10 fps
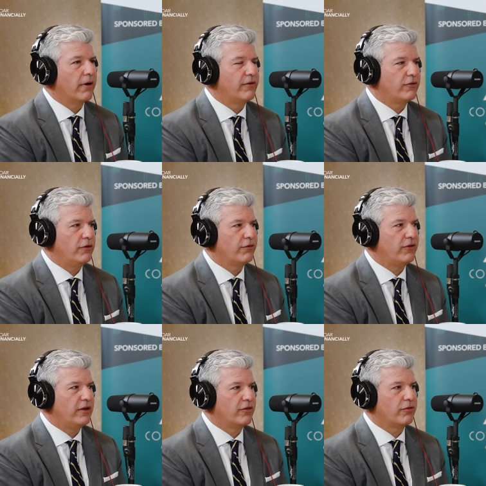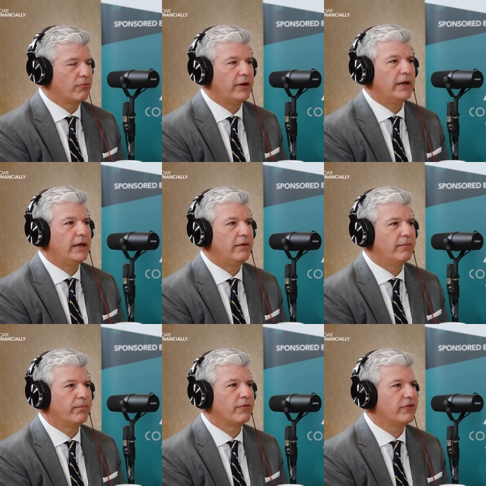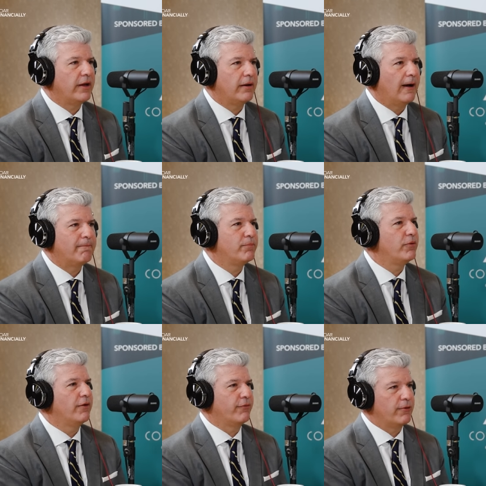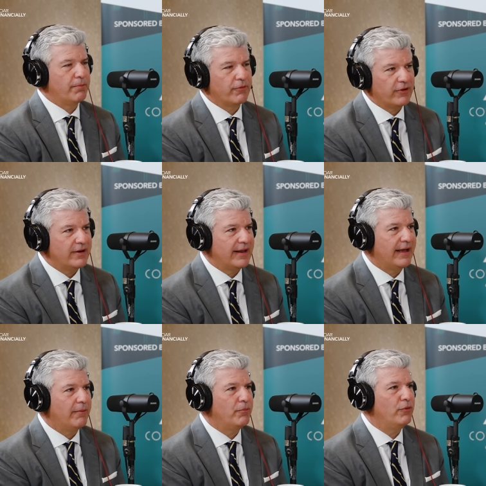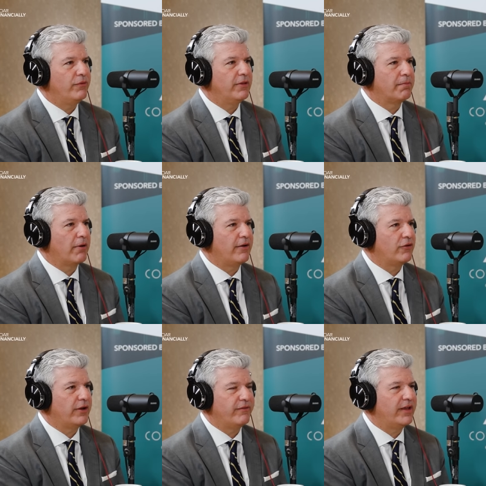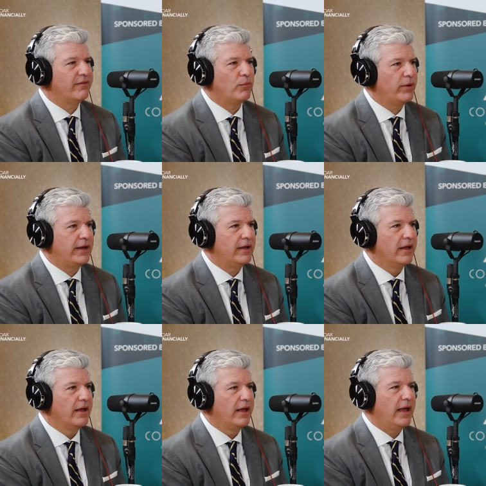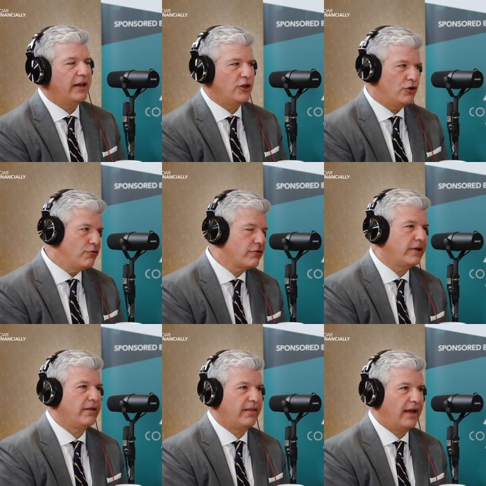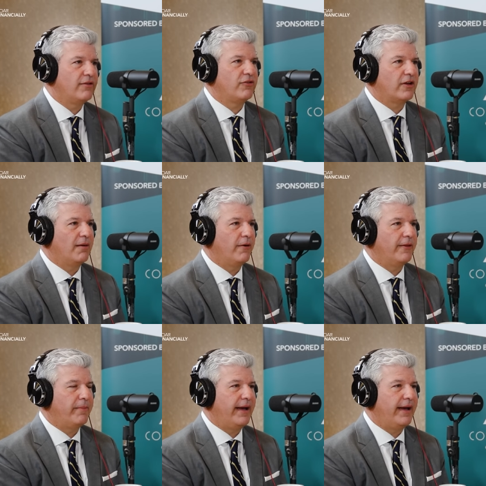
price. So you'll see a 3% up, a 3% down move in the price on every given week. And it usually tends to come on the